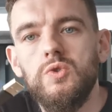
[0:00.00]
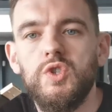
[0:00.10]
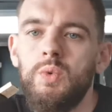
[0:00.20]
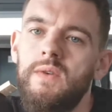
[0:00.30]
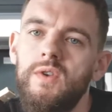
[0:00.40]

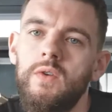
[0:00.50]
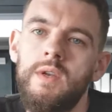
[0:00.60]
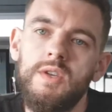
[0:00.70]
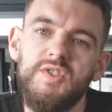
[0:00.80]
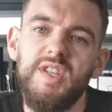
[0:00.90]
So whether you're
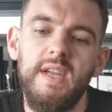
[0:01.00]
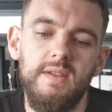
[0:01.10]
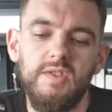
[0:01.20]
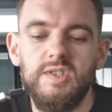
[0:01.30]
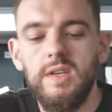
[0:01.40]
in the
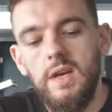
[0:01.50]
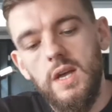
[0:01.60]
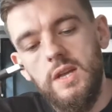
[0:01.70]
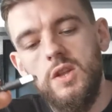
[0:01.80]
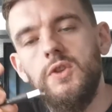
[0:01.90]
States,
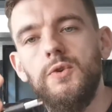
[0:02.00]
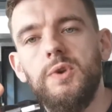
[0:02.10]
in the